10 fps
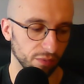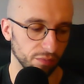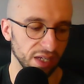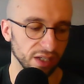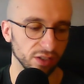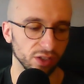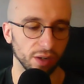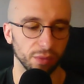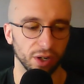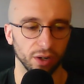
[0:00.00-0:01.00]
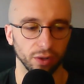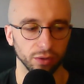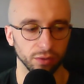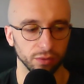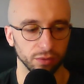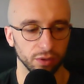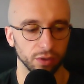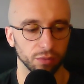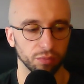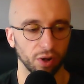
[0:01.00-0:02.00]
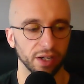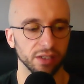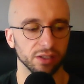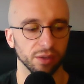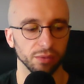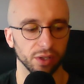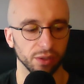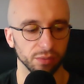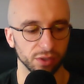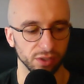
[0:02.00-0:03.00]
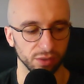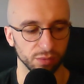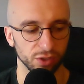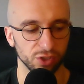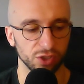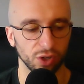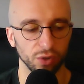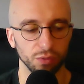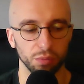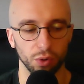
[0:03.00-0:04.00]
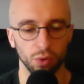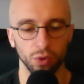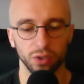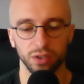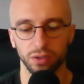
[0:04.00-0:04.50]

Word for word: be inside my own brain sometimes because I'm just so bored